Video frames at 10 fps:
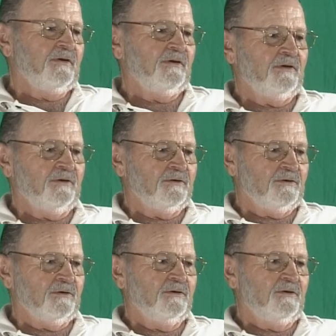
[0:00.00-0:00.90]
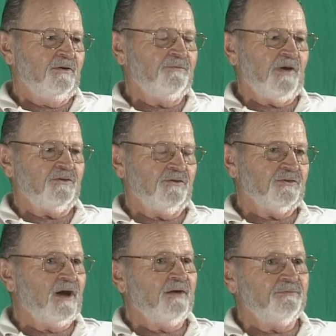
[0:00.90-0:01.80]
And uh, in fact,
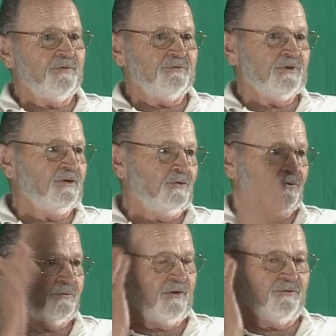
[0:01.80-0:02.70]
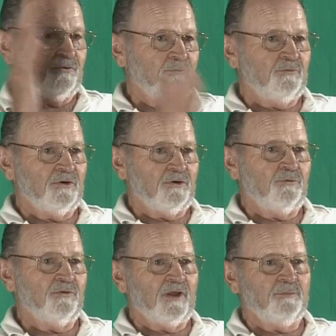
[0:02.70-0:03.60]
just I-15 goes right through the middle of
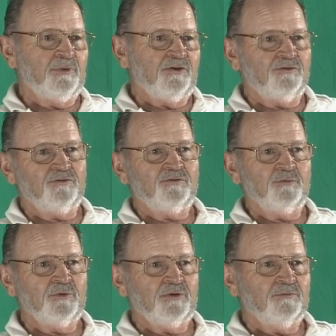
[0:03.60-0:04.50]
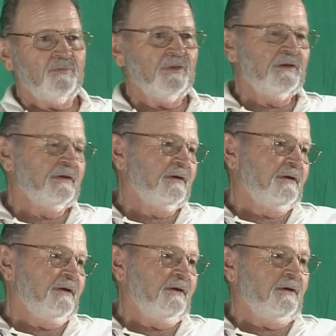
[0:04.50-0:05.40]
where that base used to be.
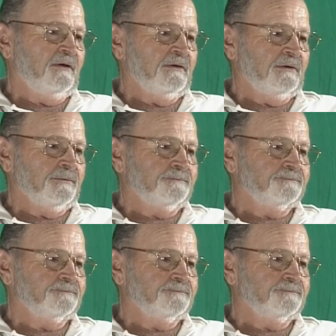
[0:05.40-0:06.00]
And uh,